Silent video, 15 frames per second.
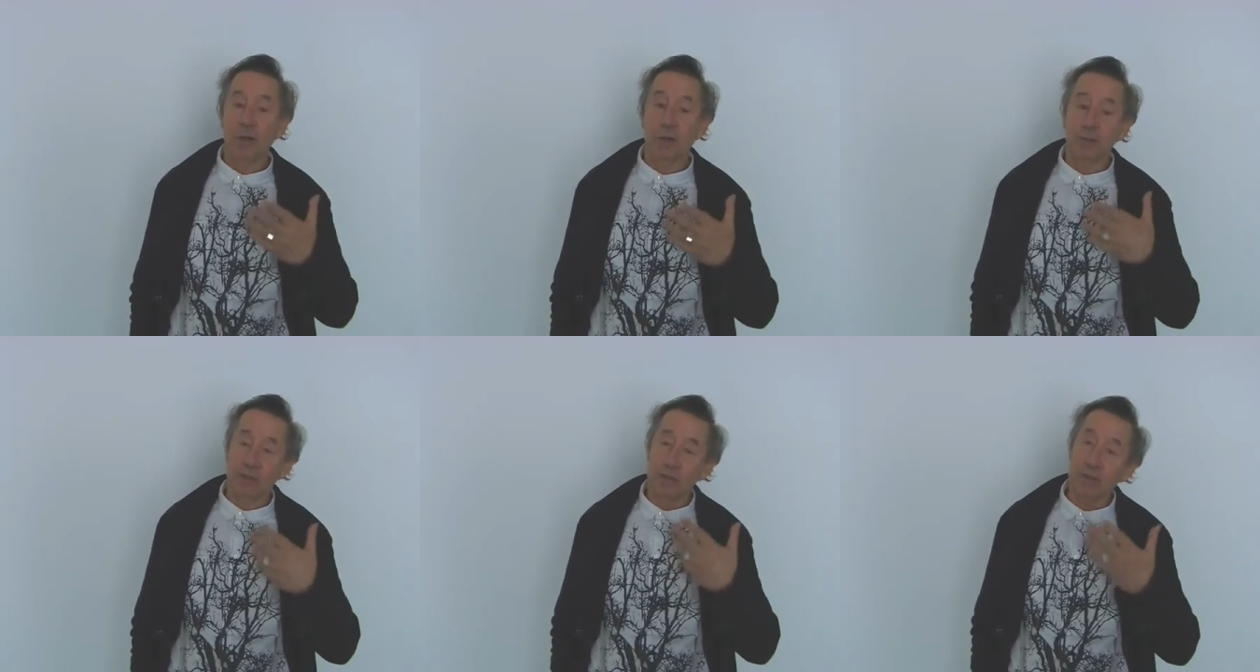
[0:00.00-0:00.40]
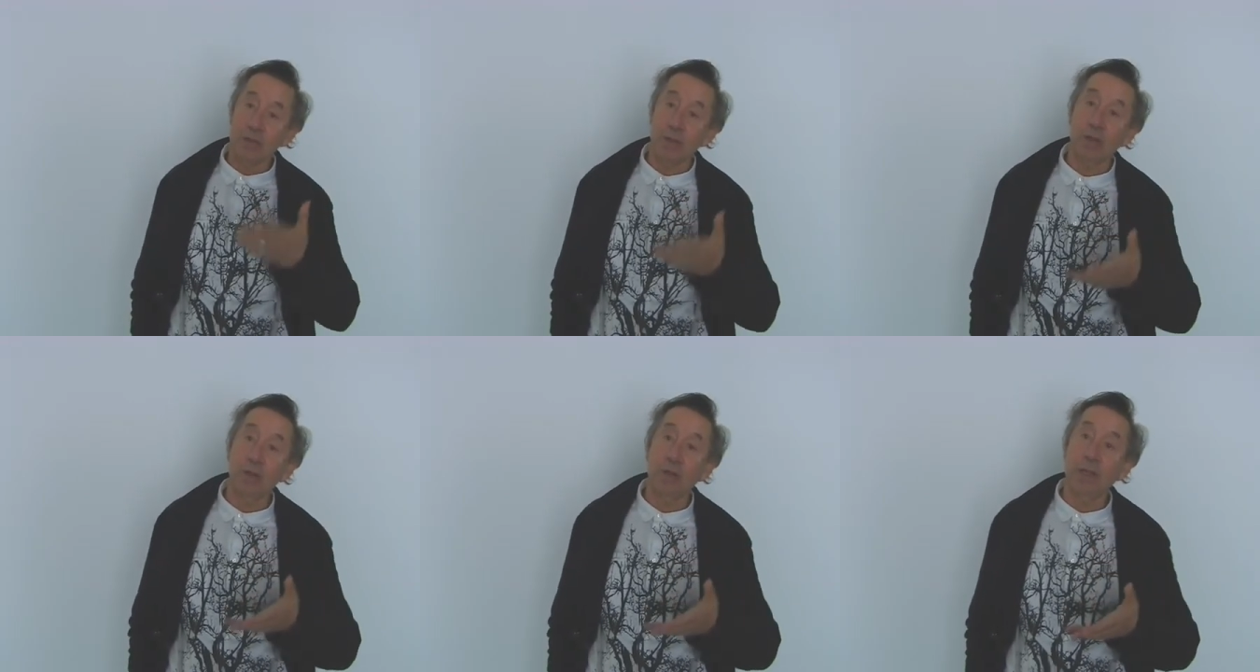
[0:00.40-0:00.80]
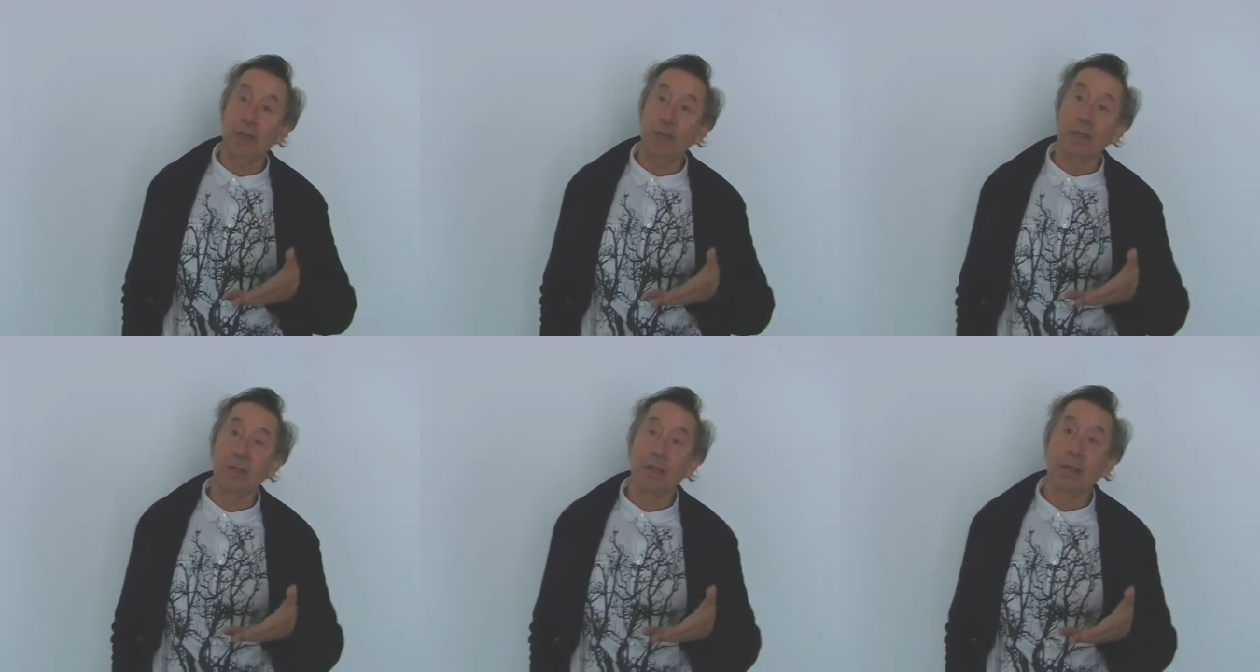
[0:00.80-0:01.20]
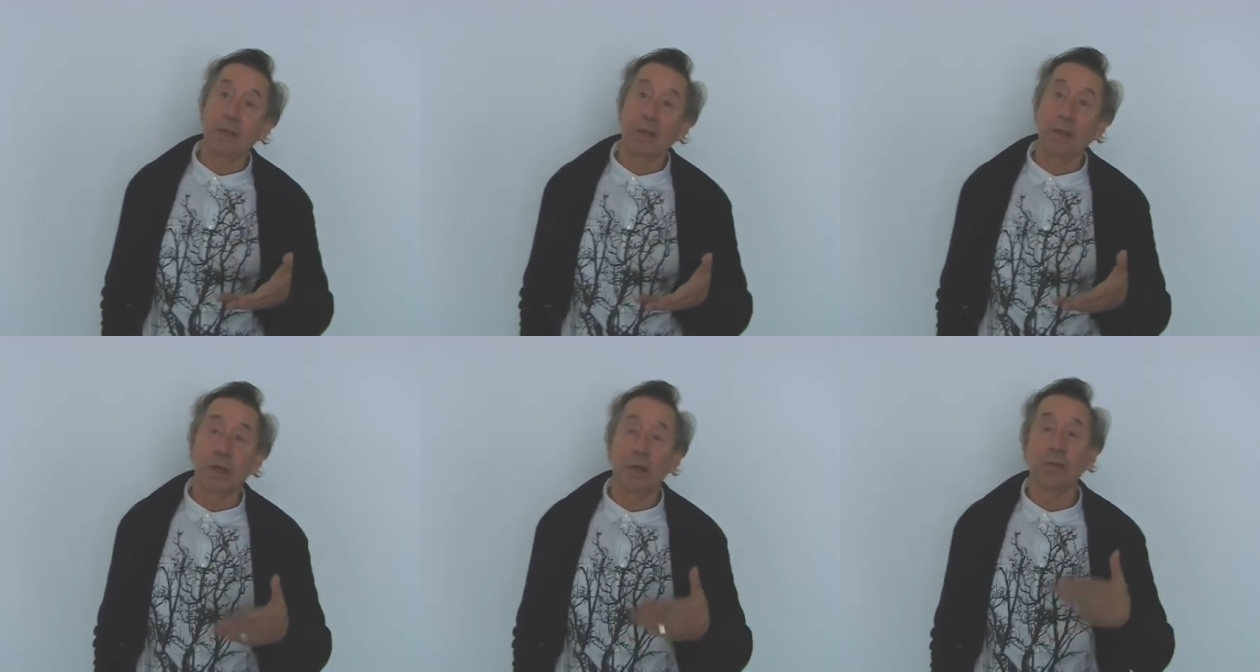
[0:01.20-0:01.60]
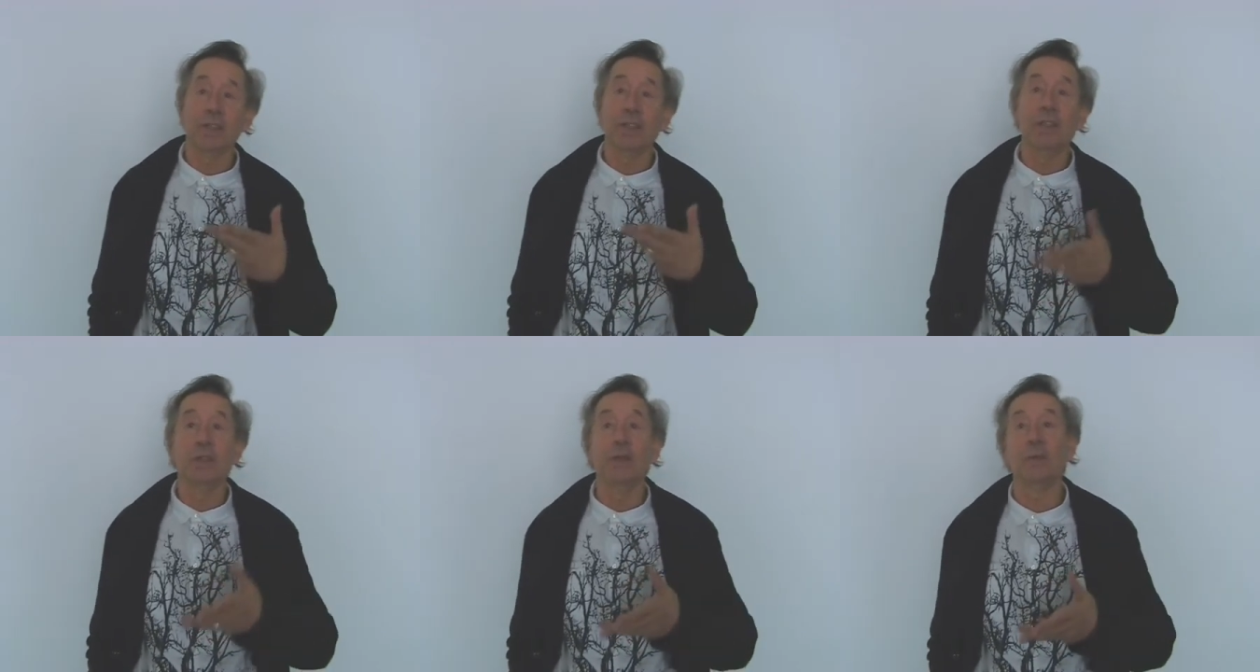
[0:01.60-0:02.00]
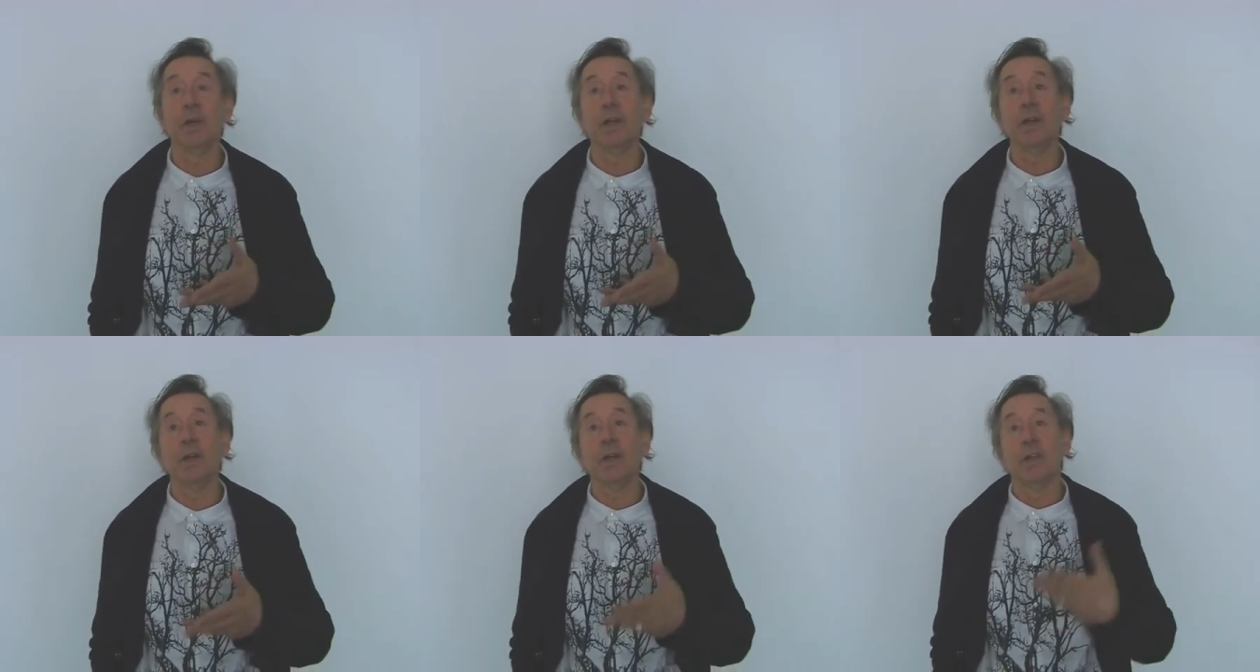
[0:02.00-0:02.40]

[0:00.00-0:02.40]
of the story of cinema.